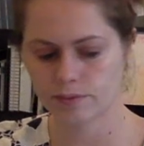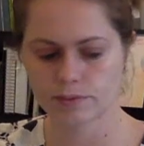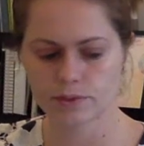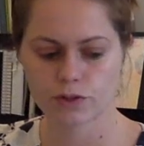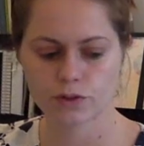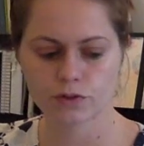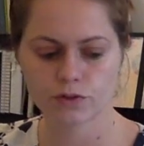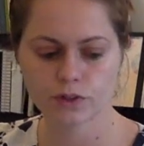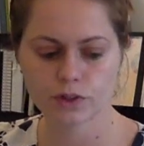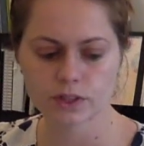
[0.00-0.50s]

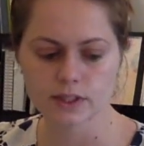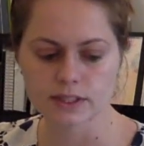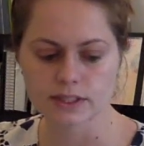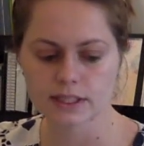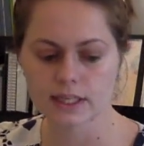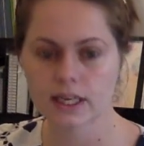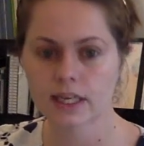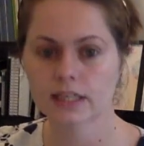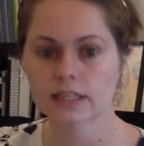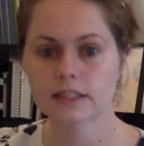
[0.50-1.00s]
So
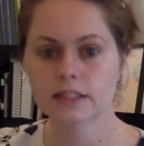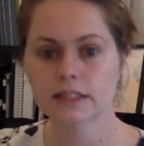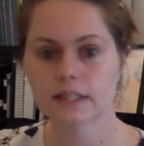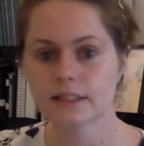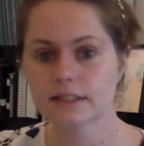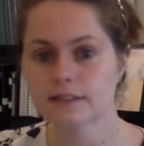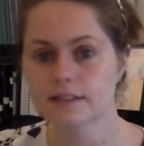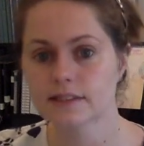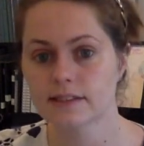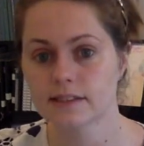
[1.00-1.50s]
first,
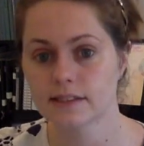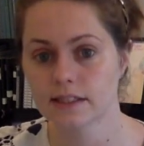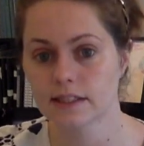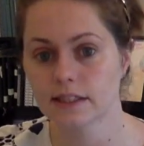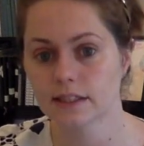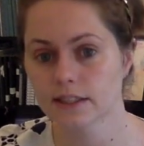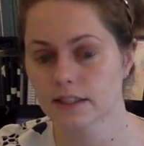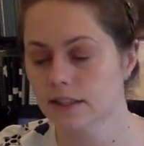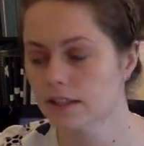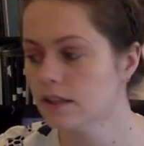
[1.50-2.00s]
let's
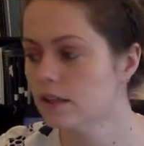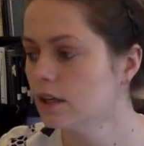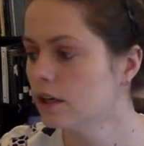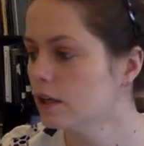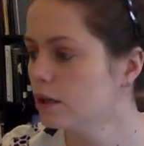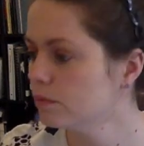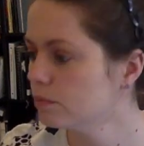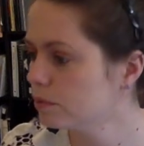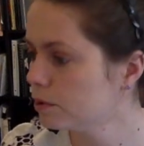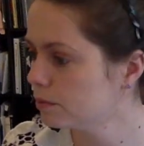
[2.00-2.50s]
sing
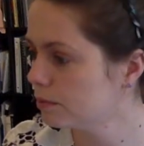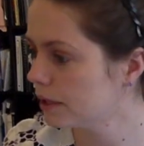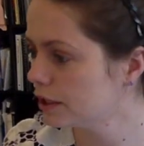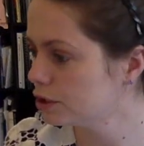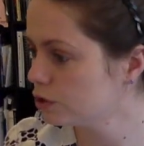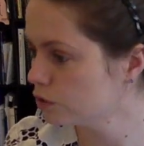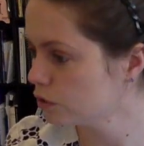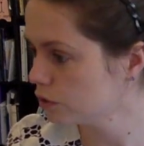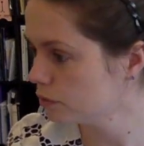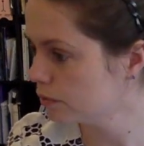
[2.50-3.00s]

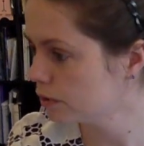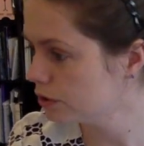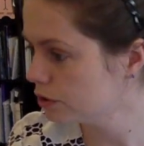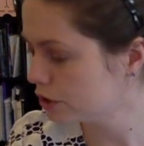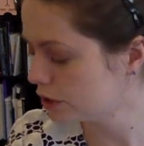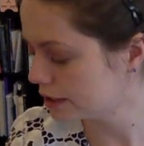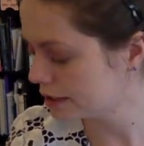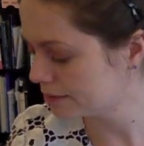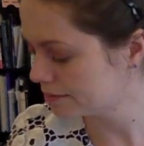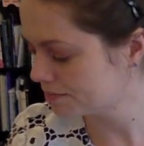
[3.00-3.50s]
Perpetual
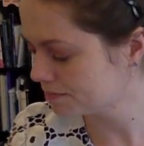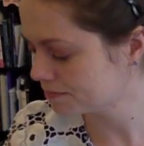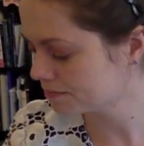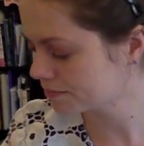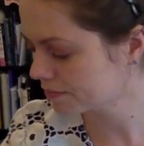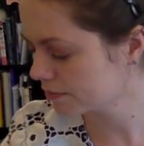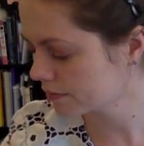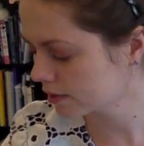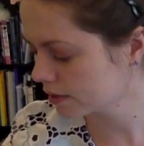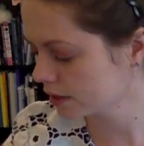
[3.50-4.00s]
Motion.
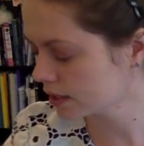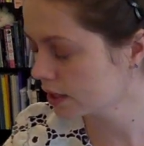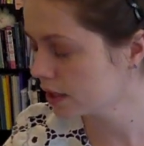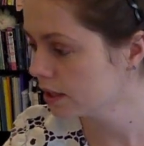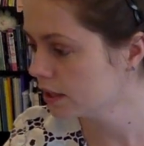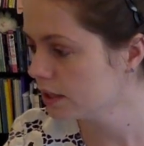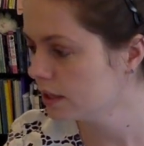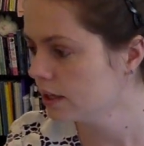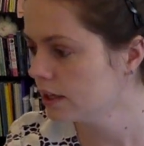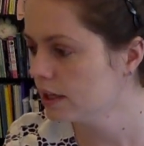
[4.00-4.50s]

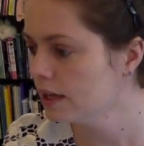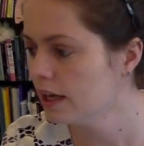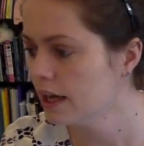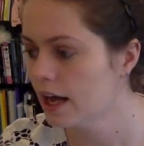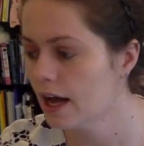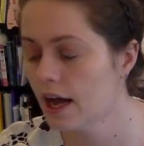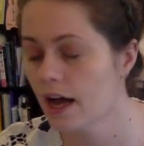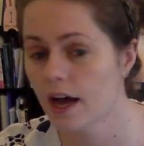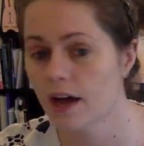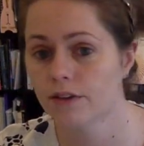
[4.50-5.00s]

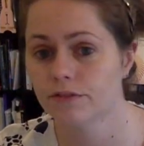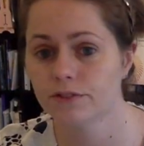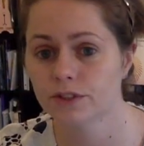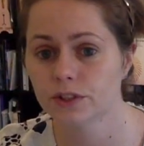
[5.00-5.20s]
Have